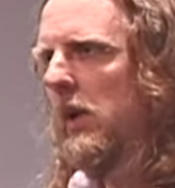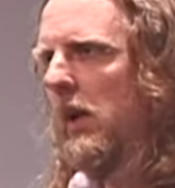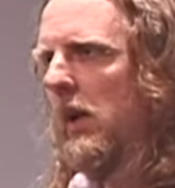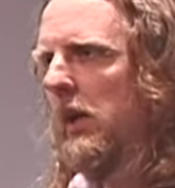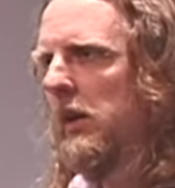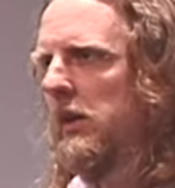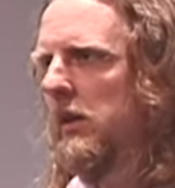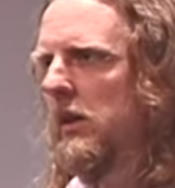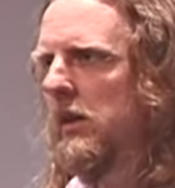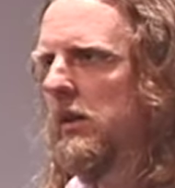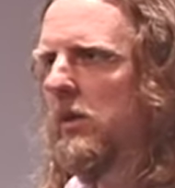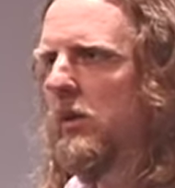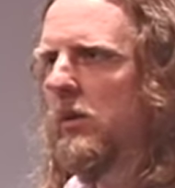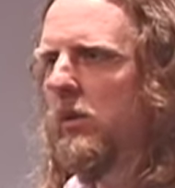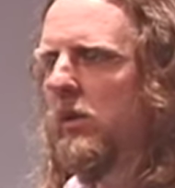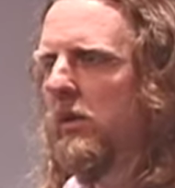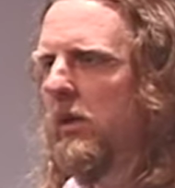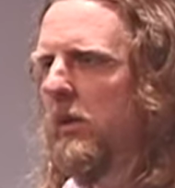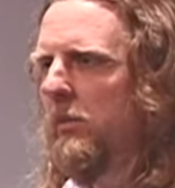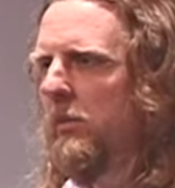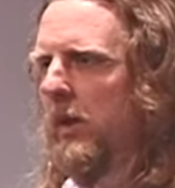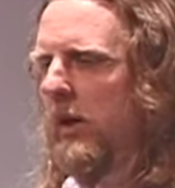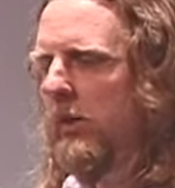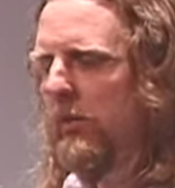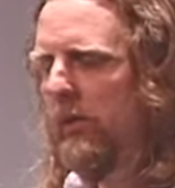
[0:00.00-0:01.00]
And to do
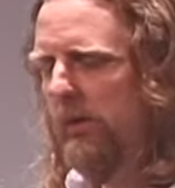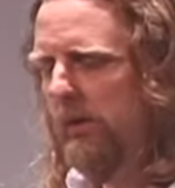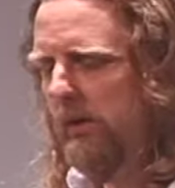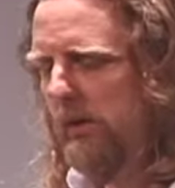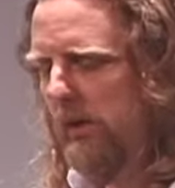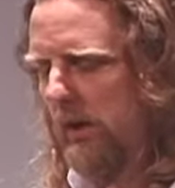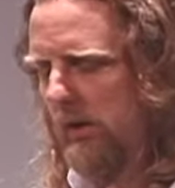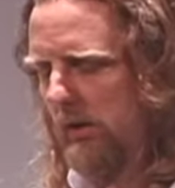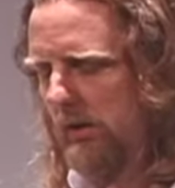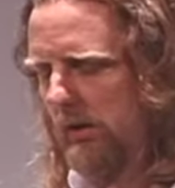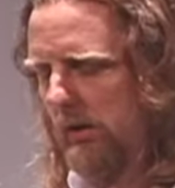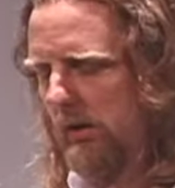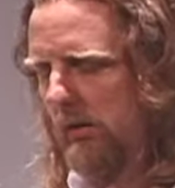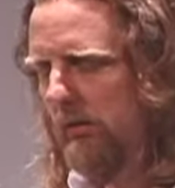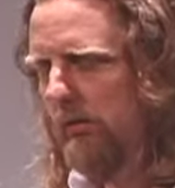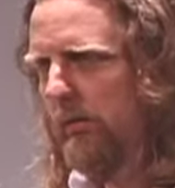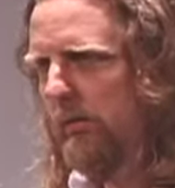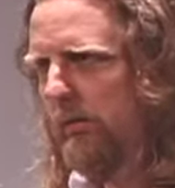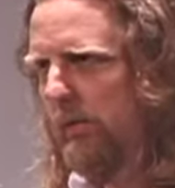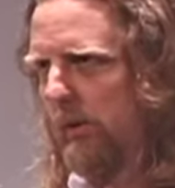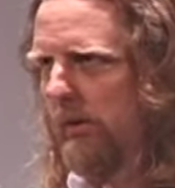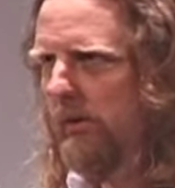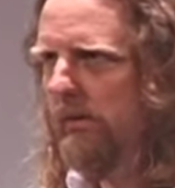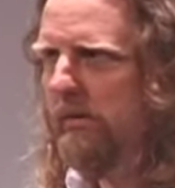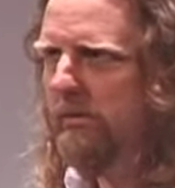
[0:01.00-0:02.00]
something with color
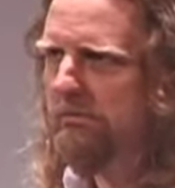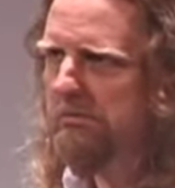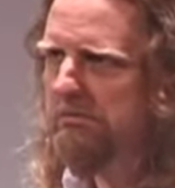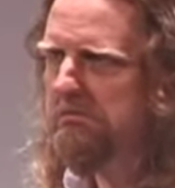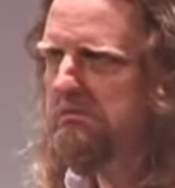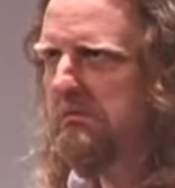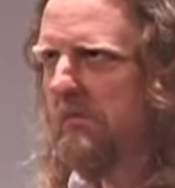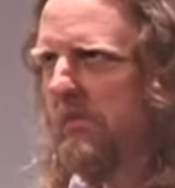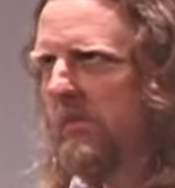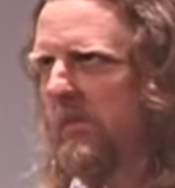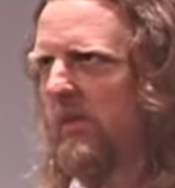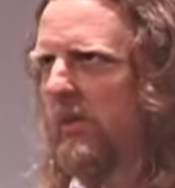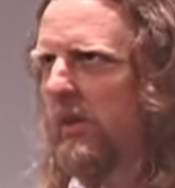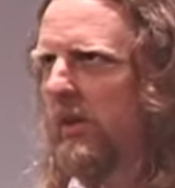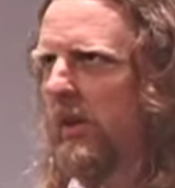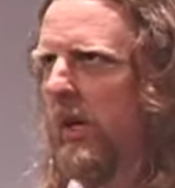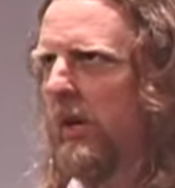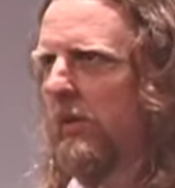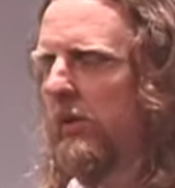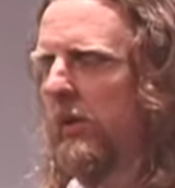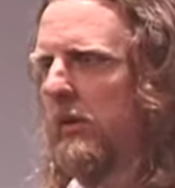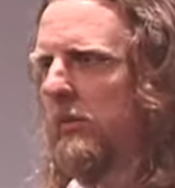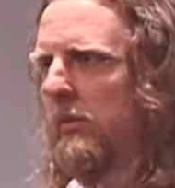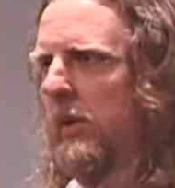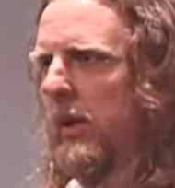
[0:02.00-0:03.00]
was it was
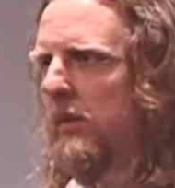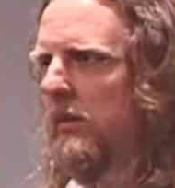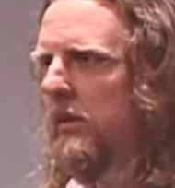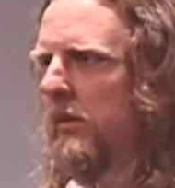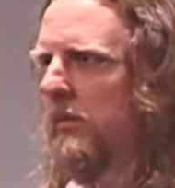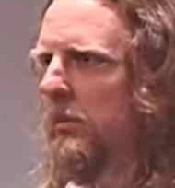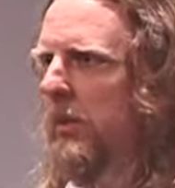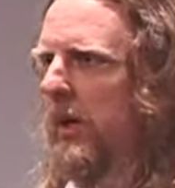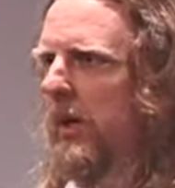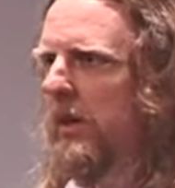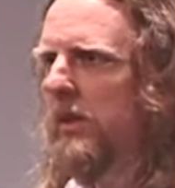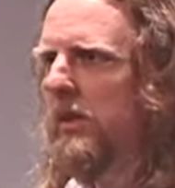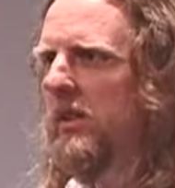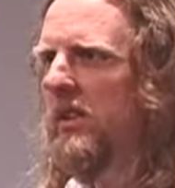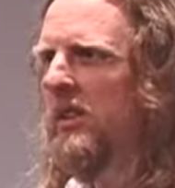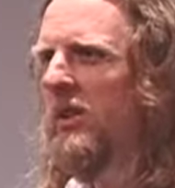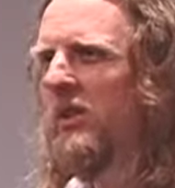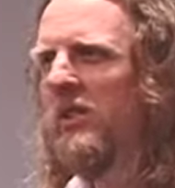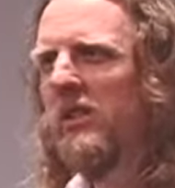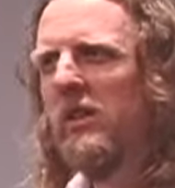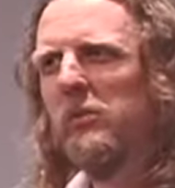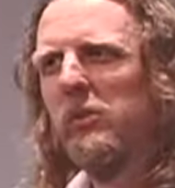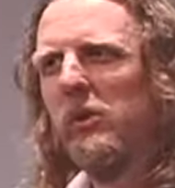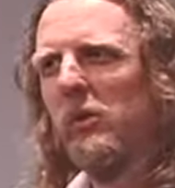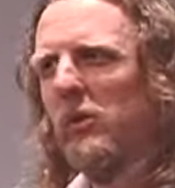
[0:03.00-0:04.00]
kind of expensive, but to do
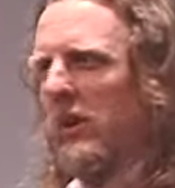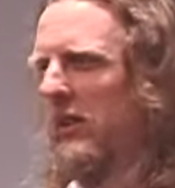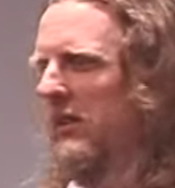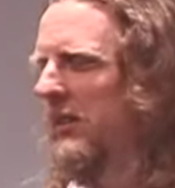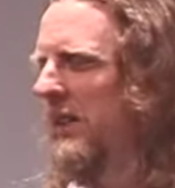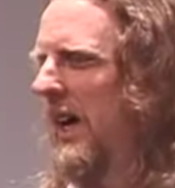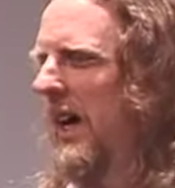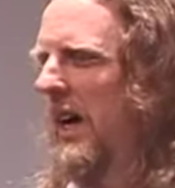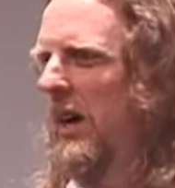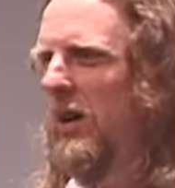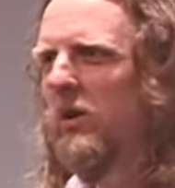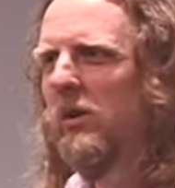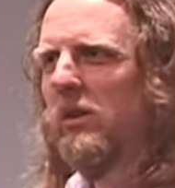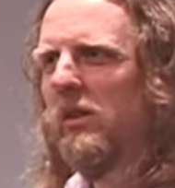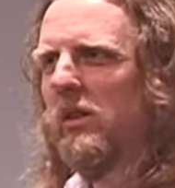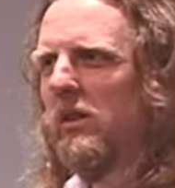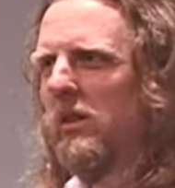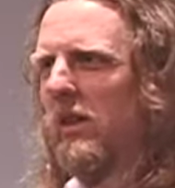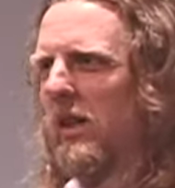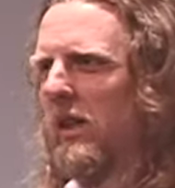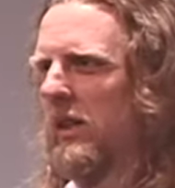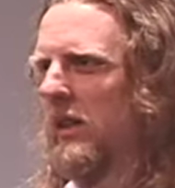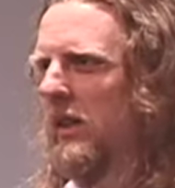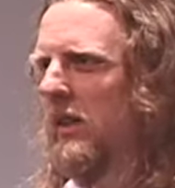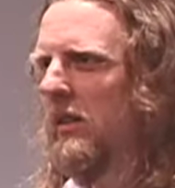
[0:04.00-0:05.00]
something with sound,
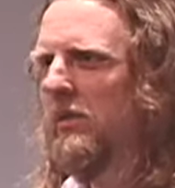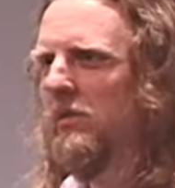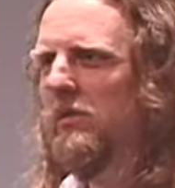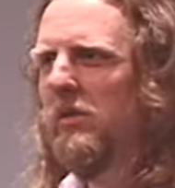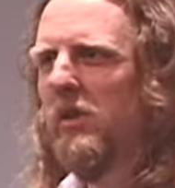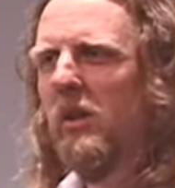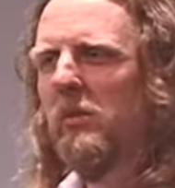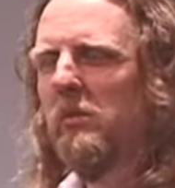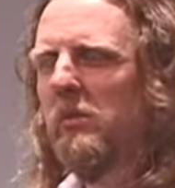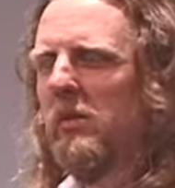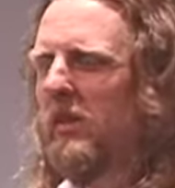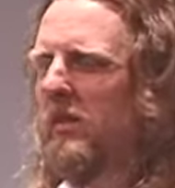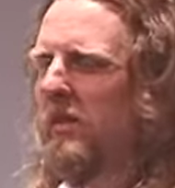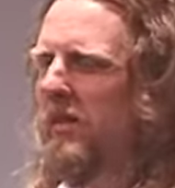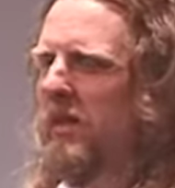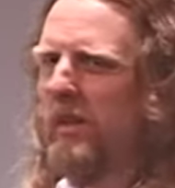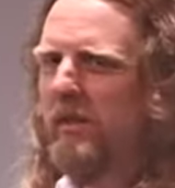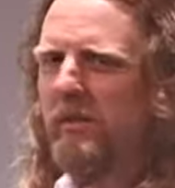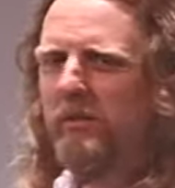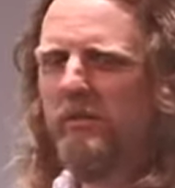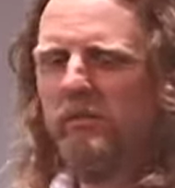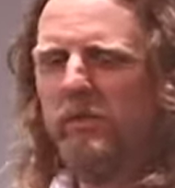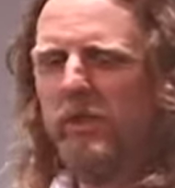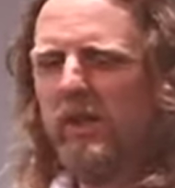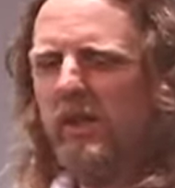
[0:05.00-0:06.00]
like on a film, it's
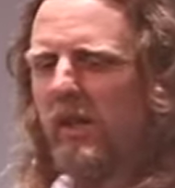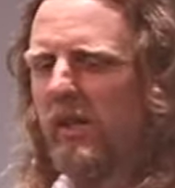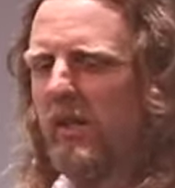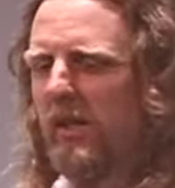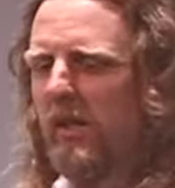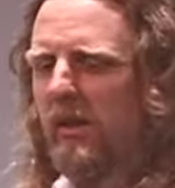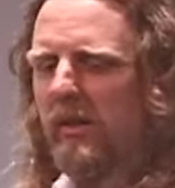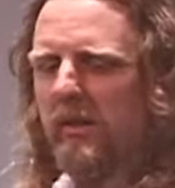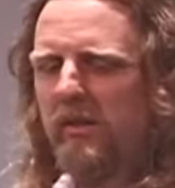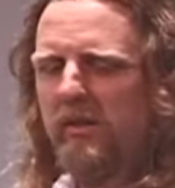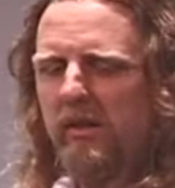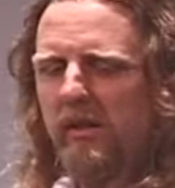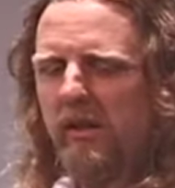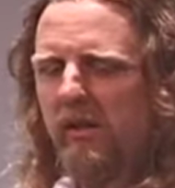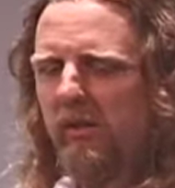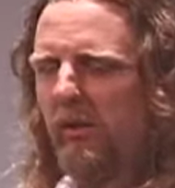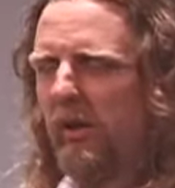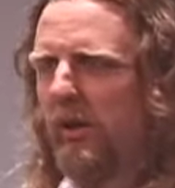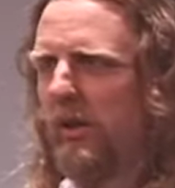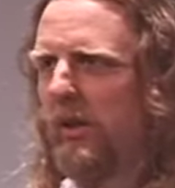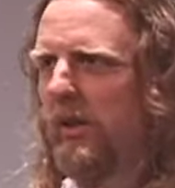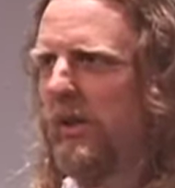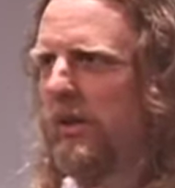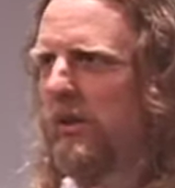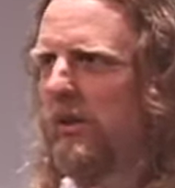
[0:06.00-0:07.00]
like ridiculous.
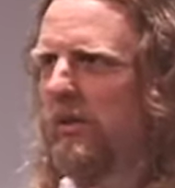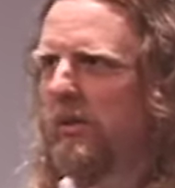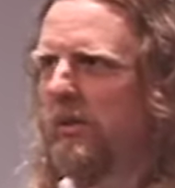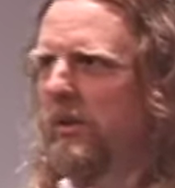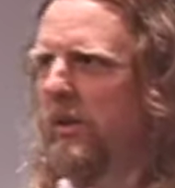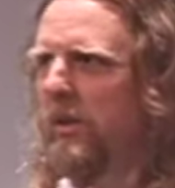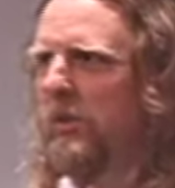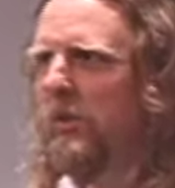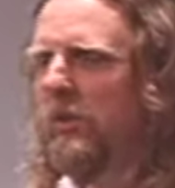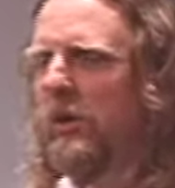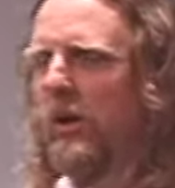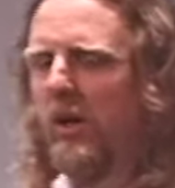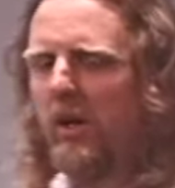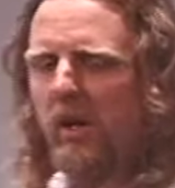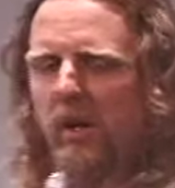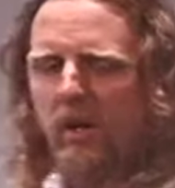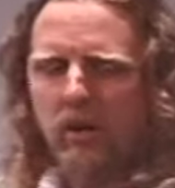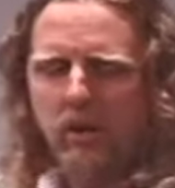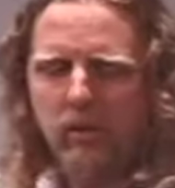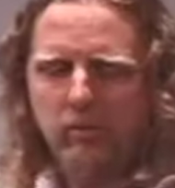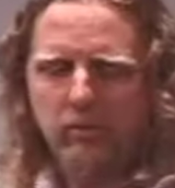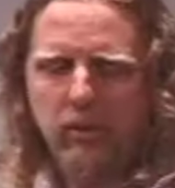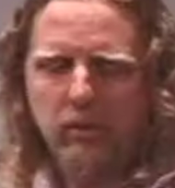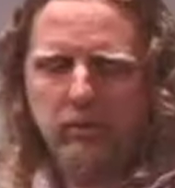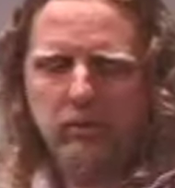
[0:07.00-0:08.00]
It, you know, so
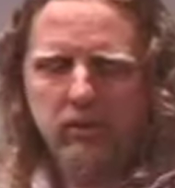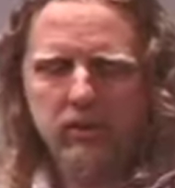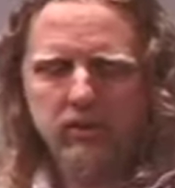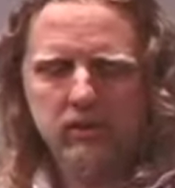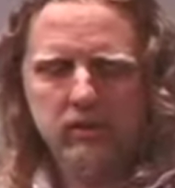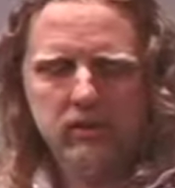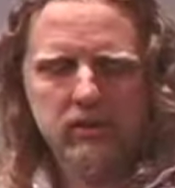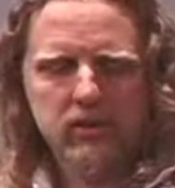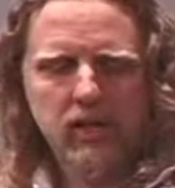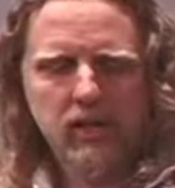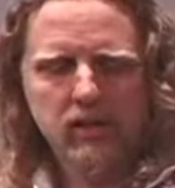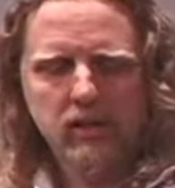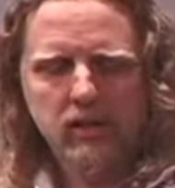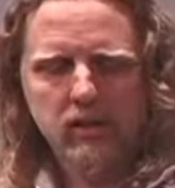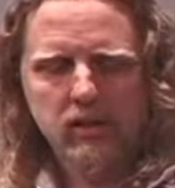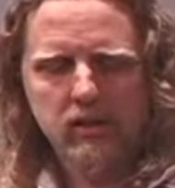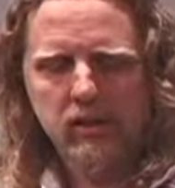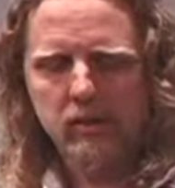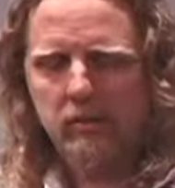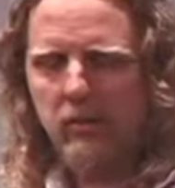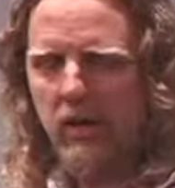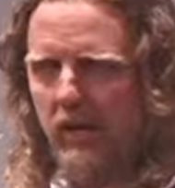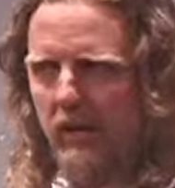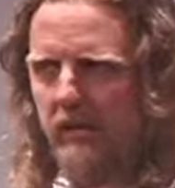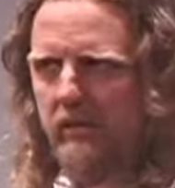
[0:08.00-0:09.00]
people tended
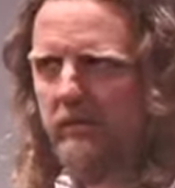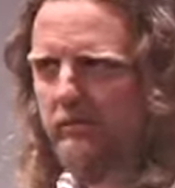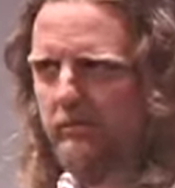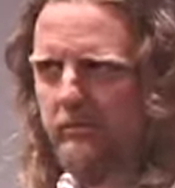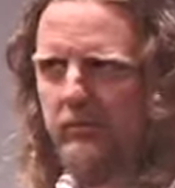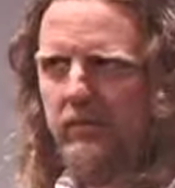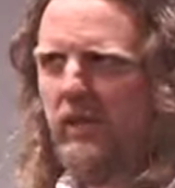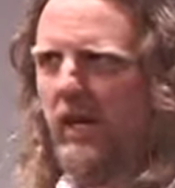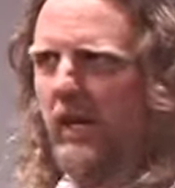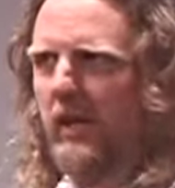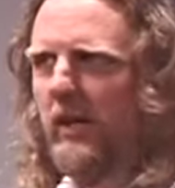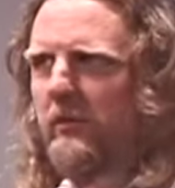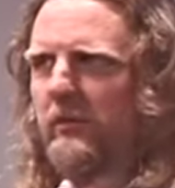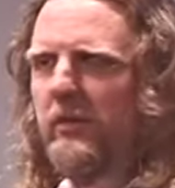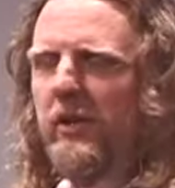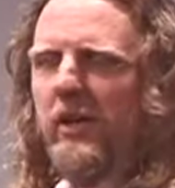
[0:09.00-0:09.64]
to make silent